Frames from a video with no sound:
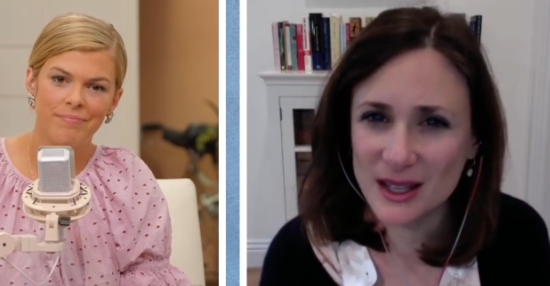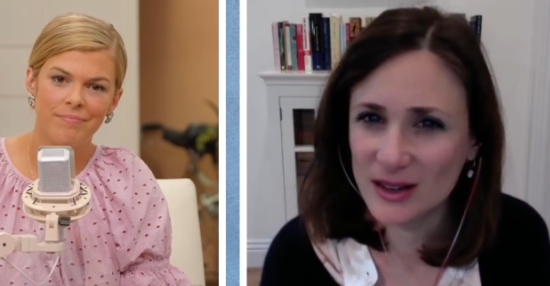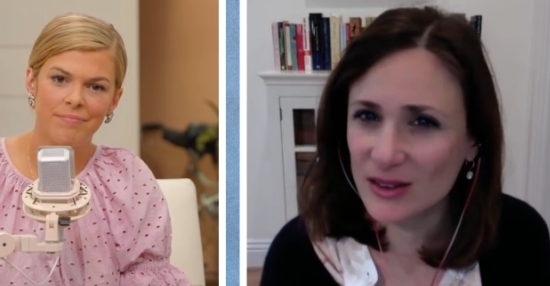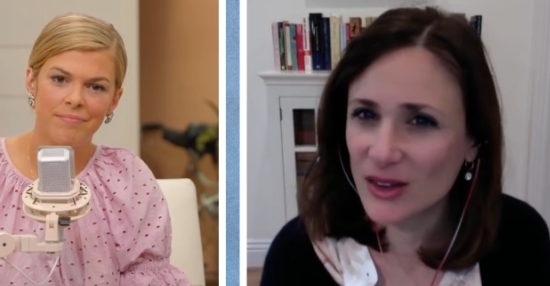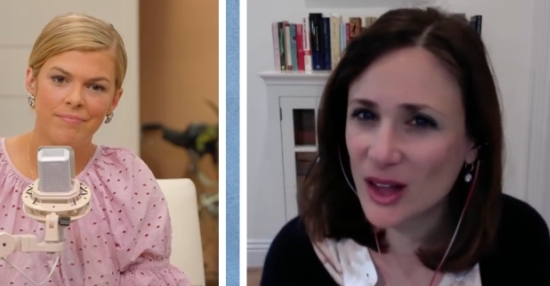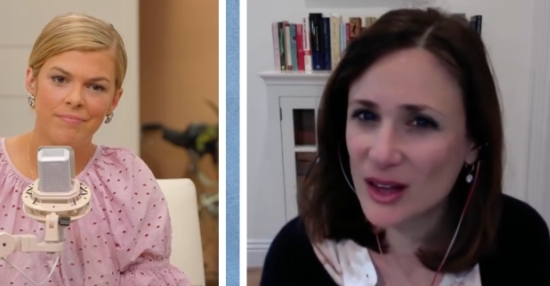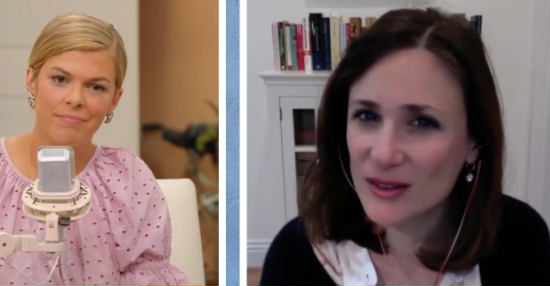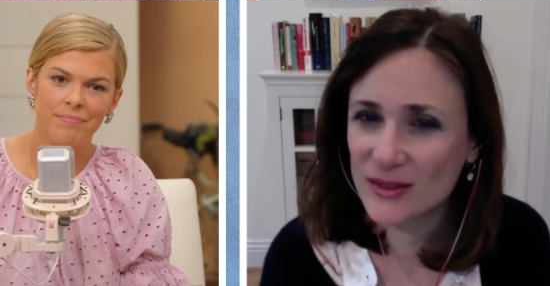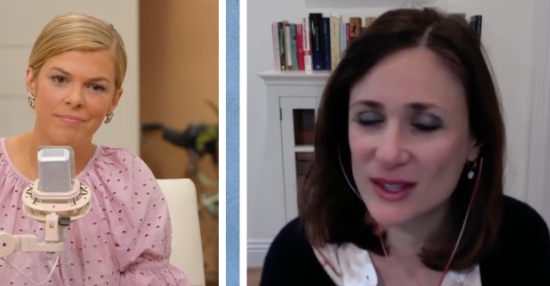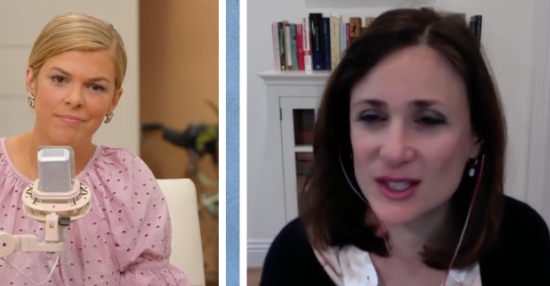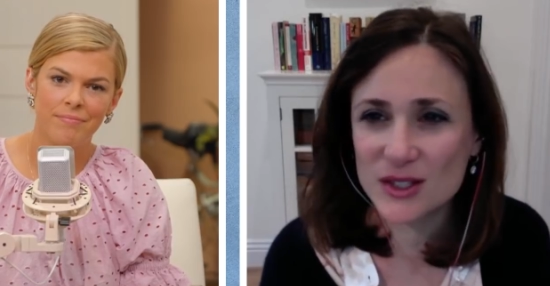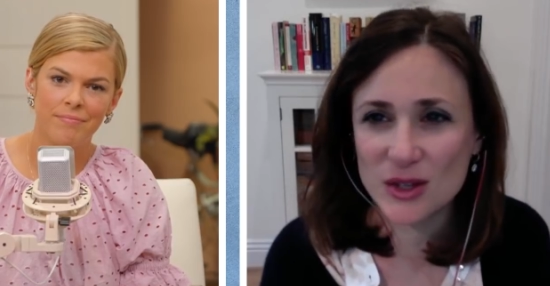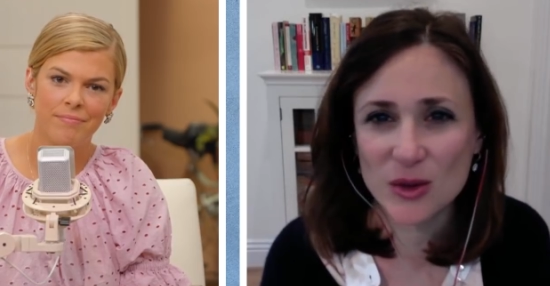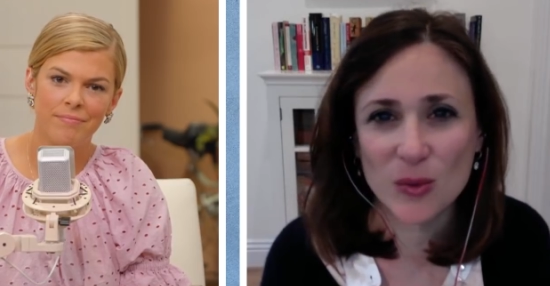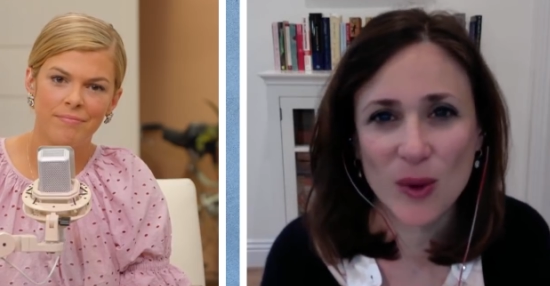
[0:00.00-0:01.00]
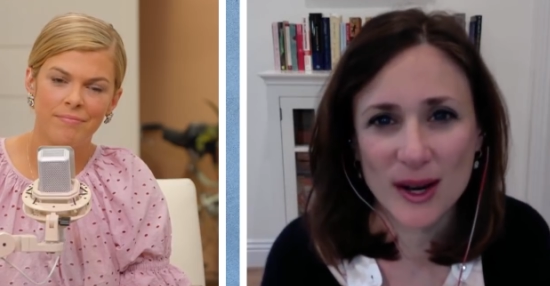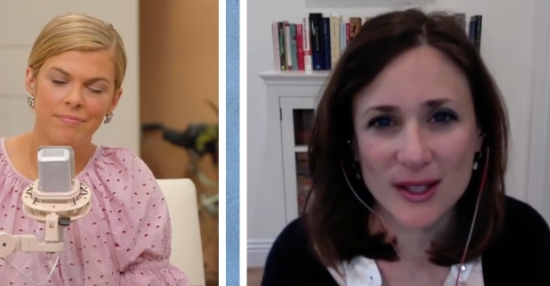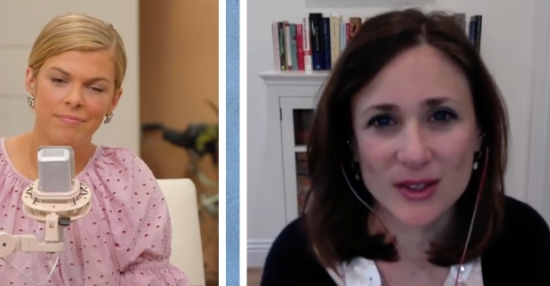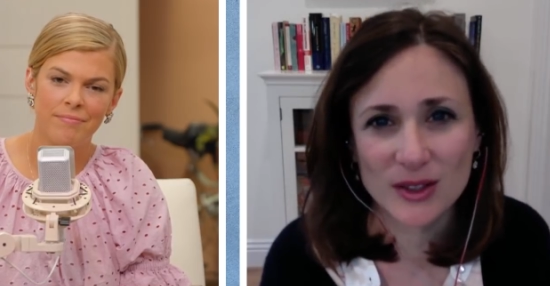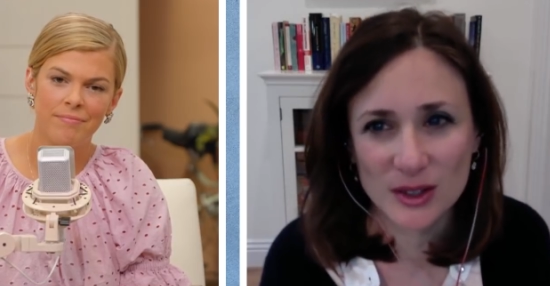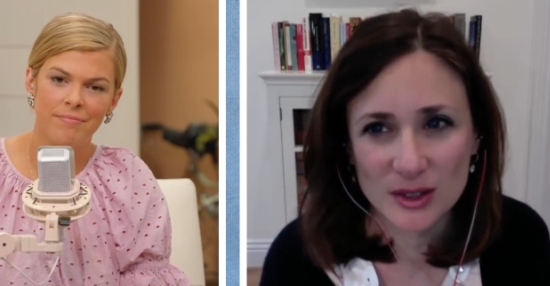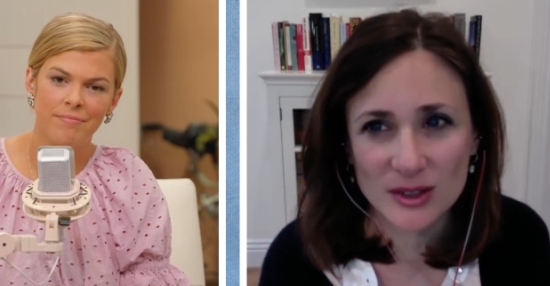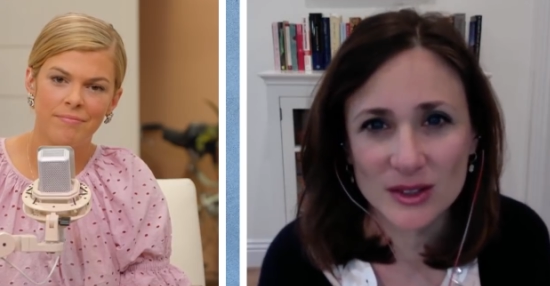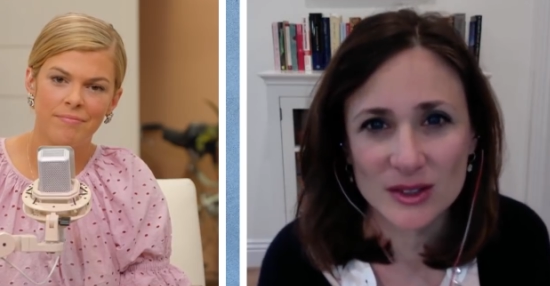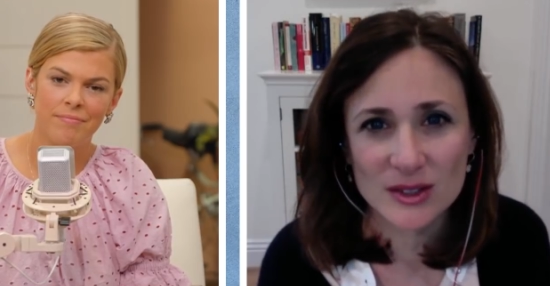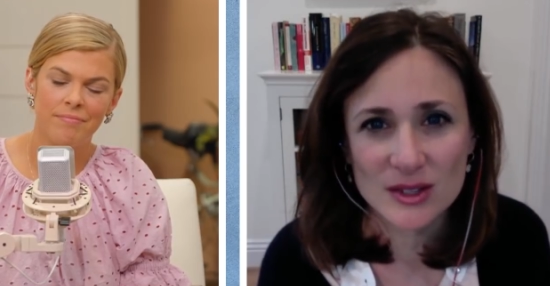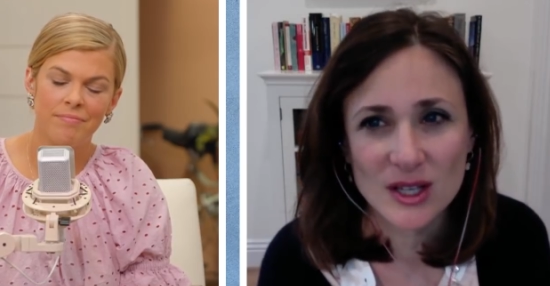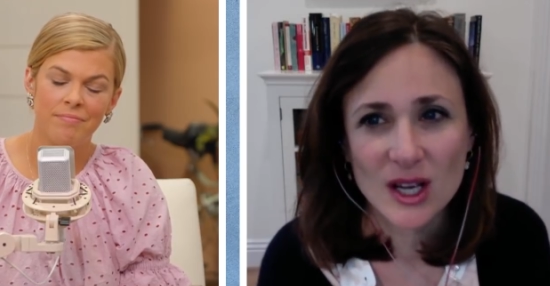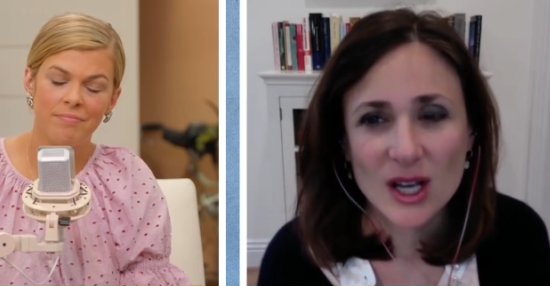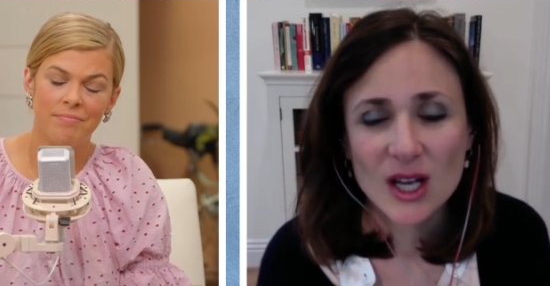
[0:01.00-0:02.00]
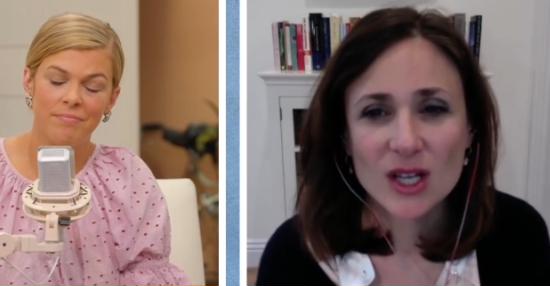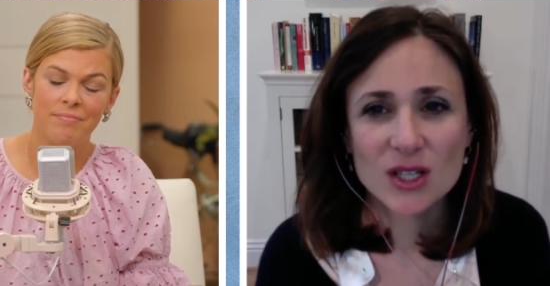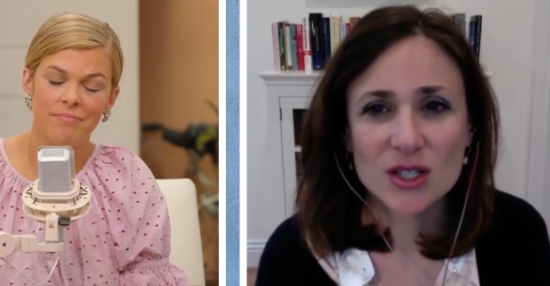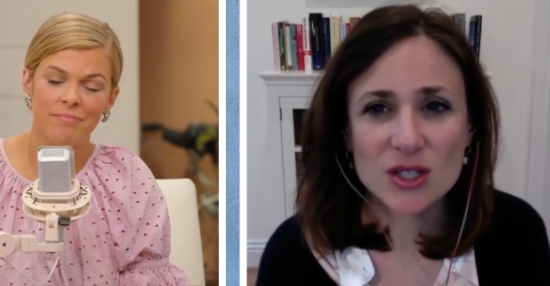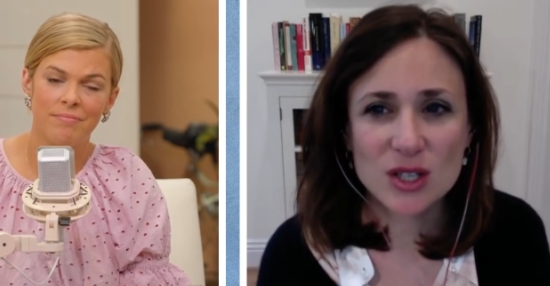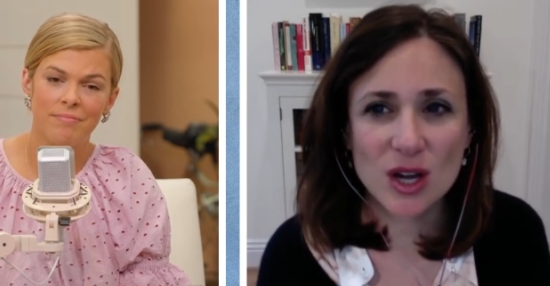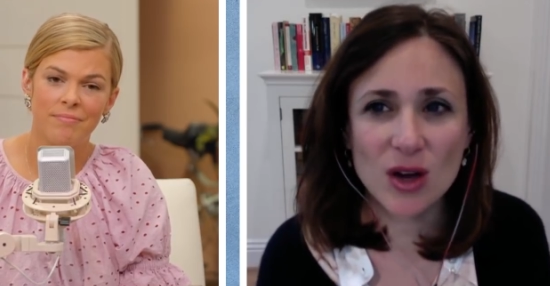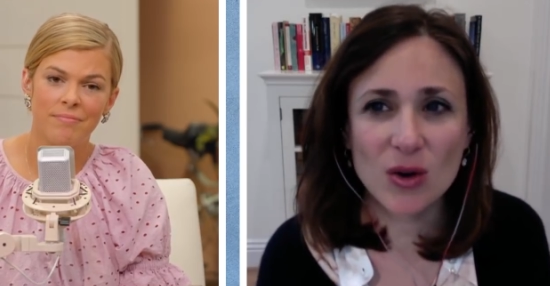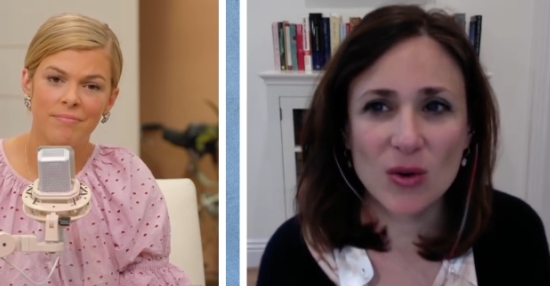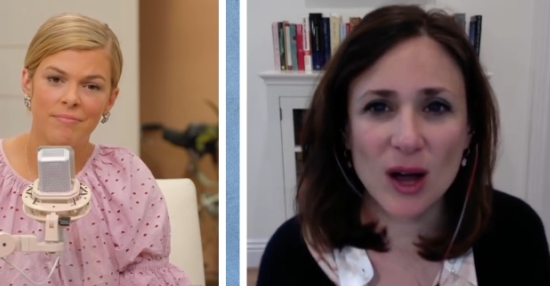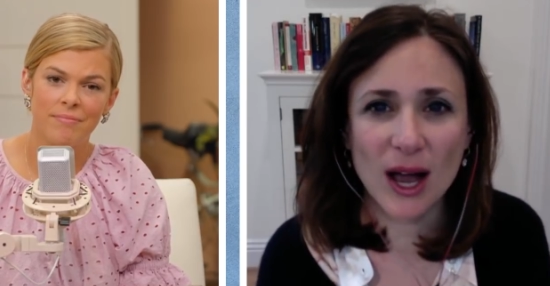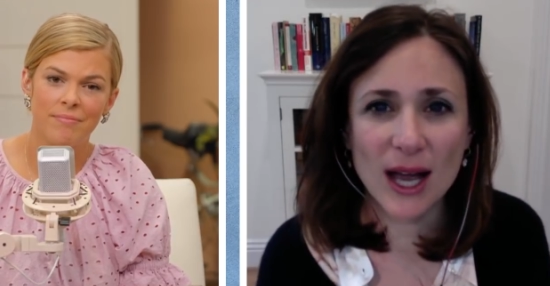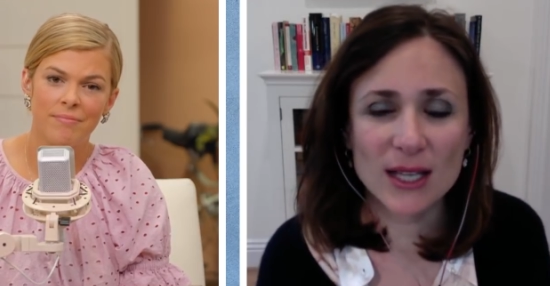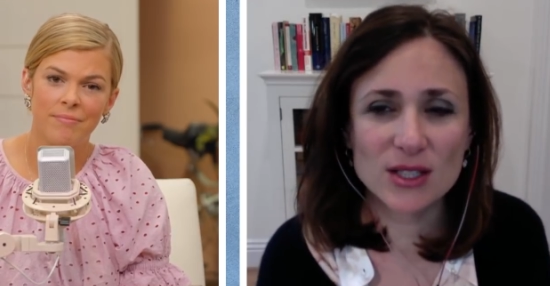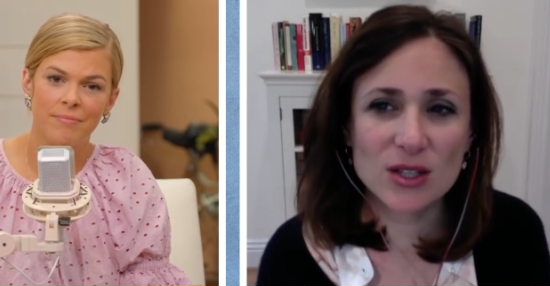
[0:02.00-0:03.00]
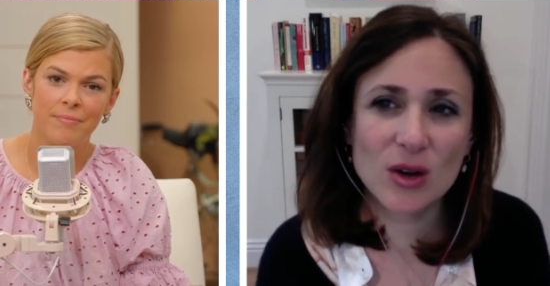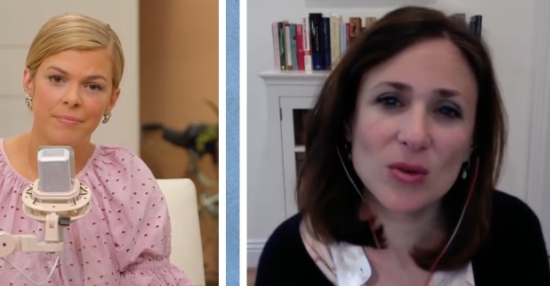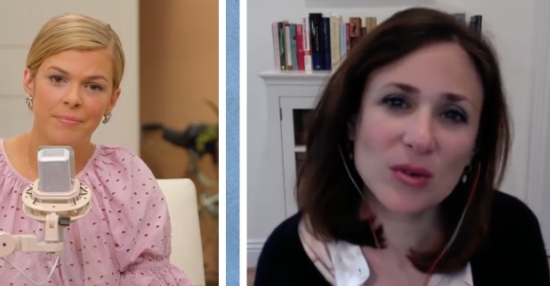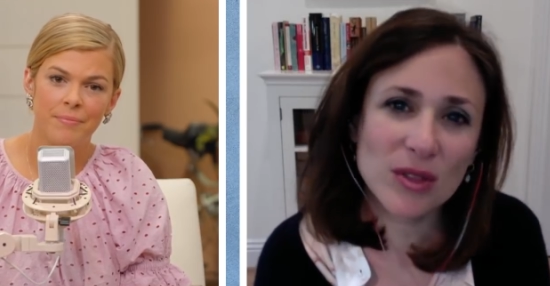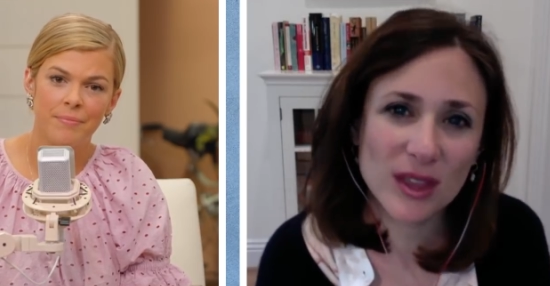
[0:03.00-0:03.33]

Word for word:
Speaker 1: a lot of these are white girls. Hmm. So I don't